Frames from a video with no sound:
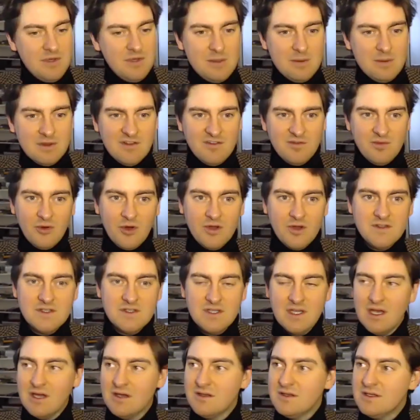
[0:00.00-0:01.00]
people have pointed
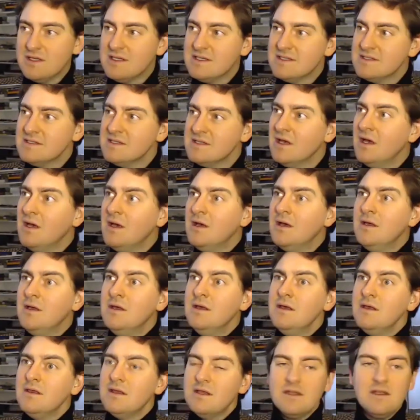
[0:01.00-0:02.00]
out is
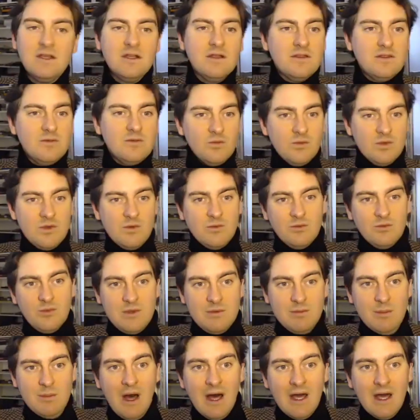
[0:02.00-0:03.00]
that you know we
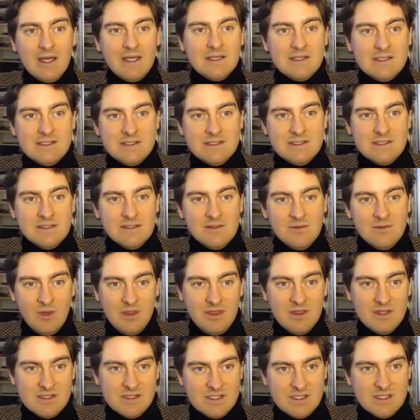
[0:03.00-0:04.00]
we might
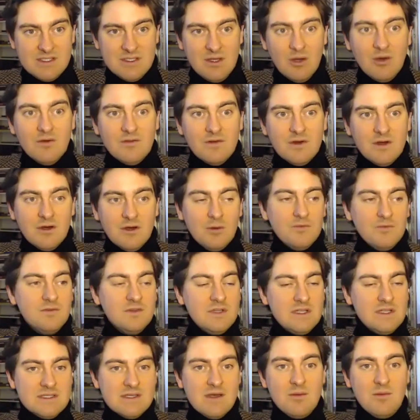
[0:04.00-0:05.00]
when this is over,
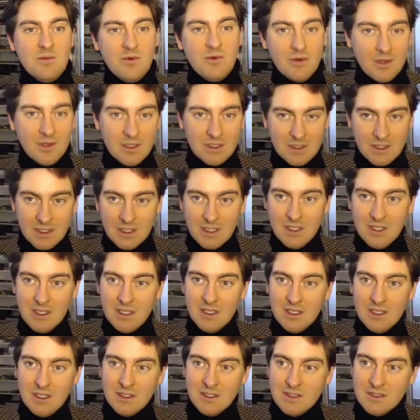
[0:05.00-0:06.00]
hopefully at some point,
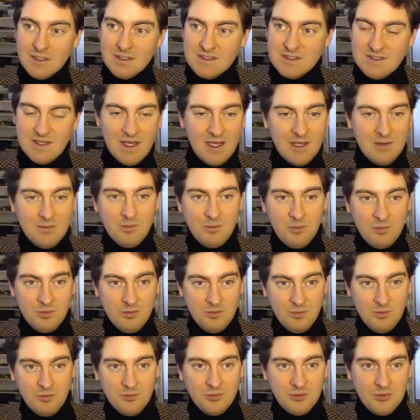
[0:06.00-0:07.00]
say
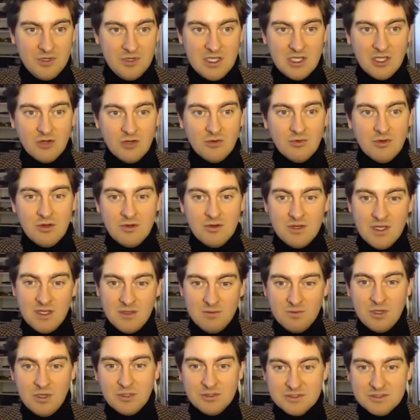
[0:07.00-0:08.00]
pre-corona
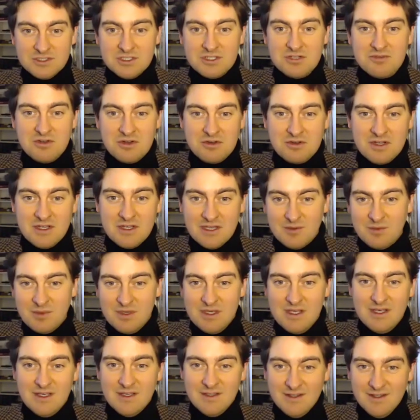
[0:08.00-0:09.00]
and post-corona, it'll
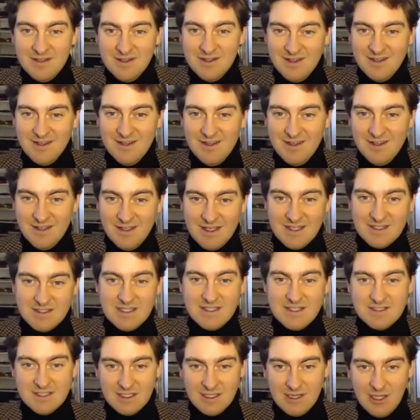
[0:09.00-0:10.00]
be it's
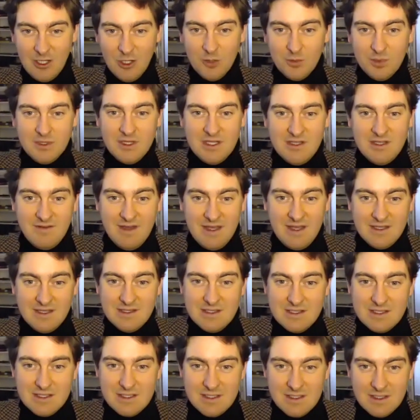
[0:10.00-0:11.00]
it's a global
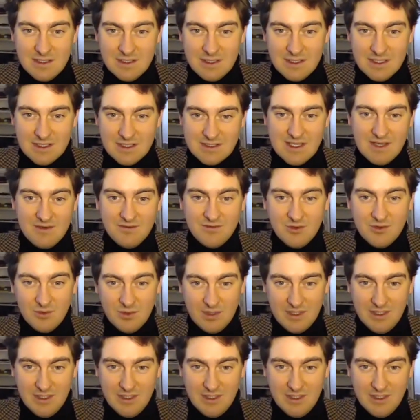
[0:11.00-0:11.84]
event. It's everywhere.